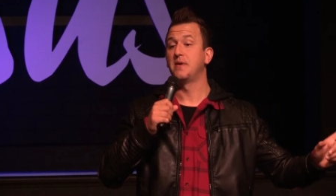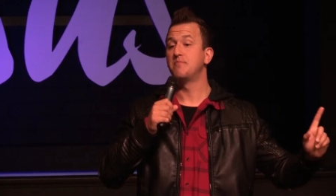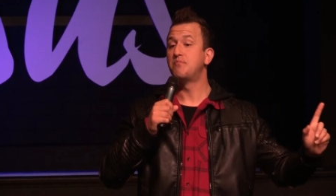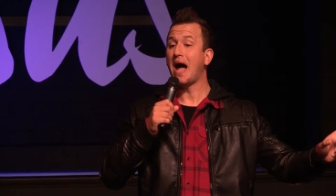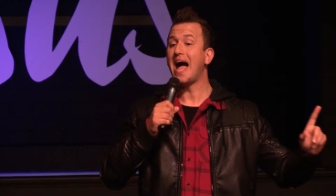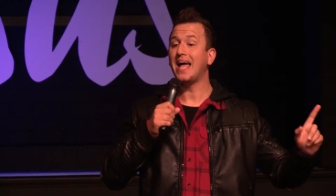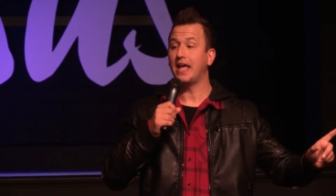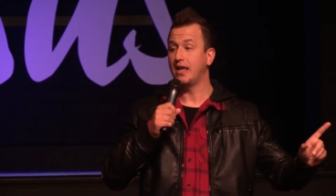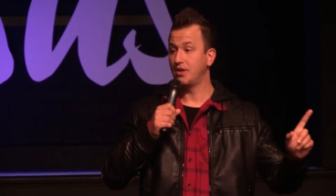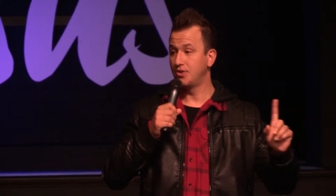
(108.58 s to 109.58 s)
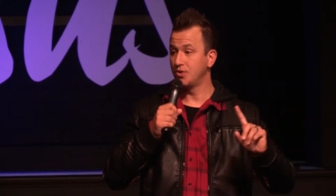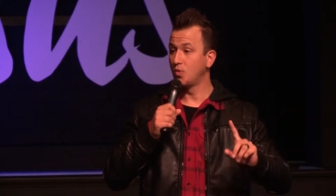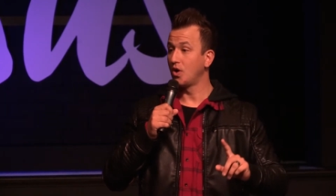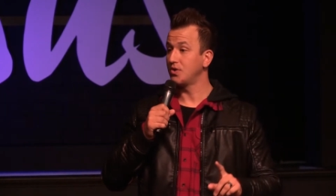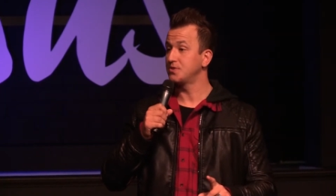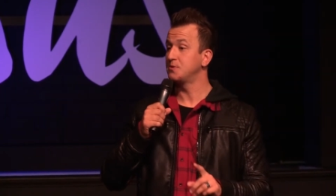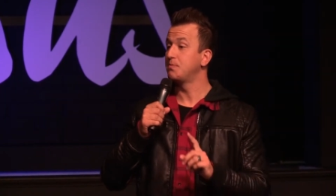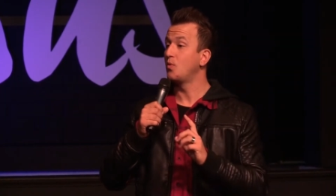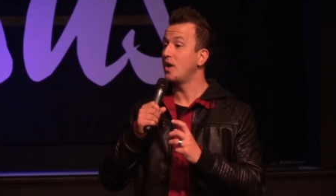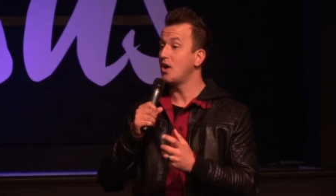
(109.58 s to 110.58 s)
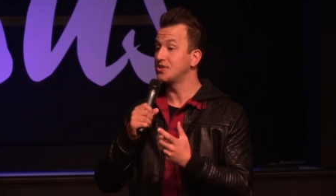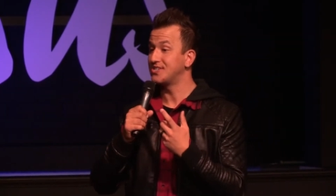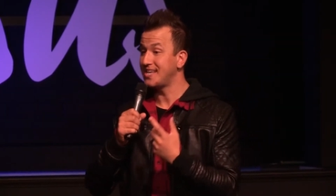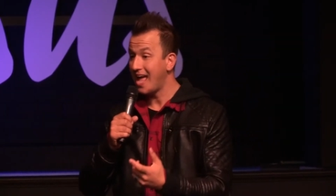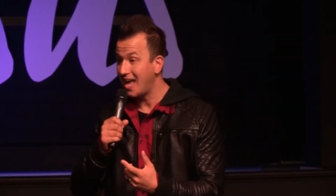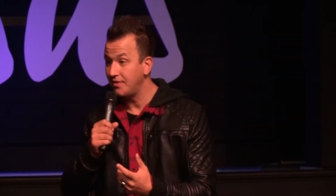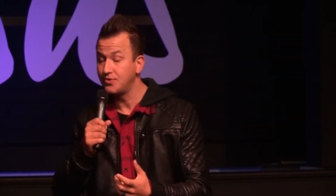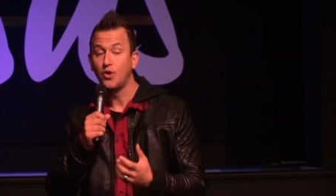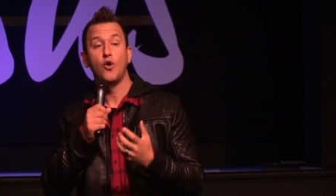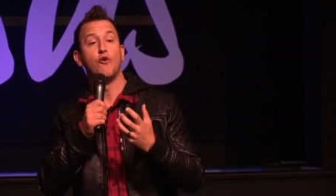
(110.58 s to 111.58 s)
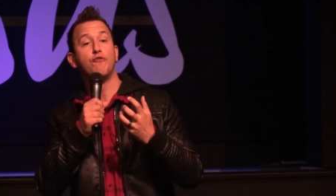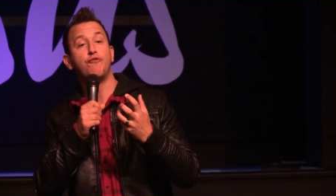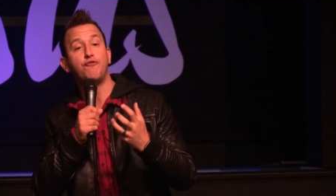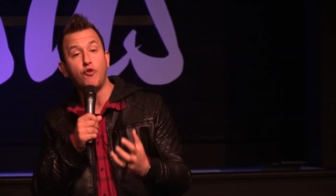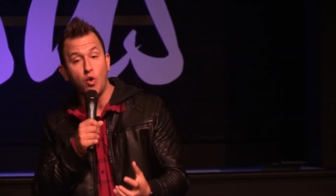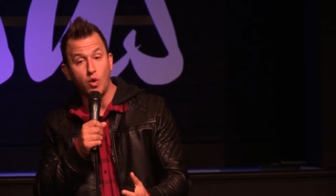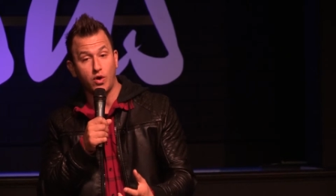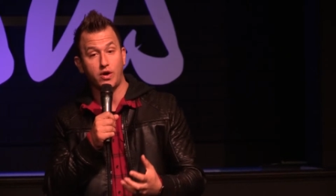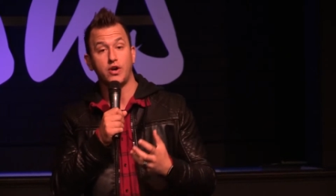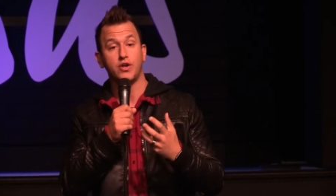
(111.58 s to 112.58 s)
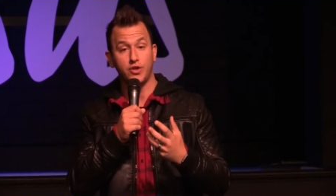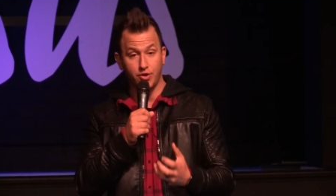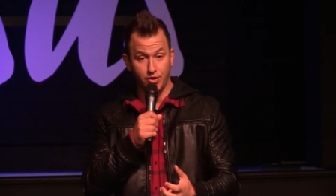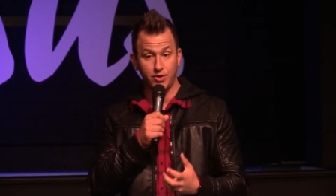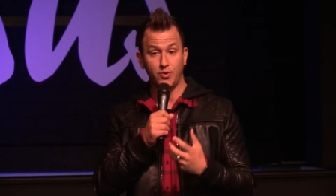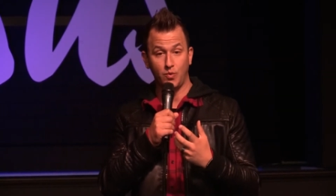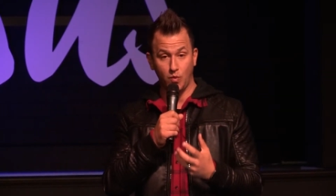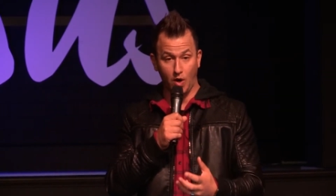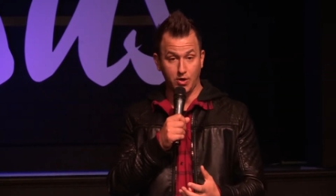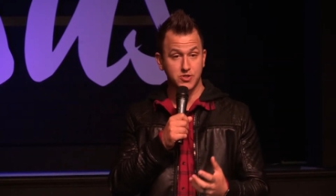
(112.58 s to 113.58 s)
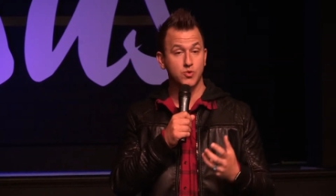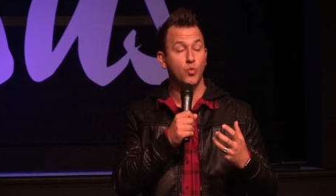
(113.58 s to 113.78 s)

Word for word: by good works, but we are saved for good works.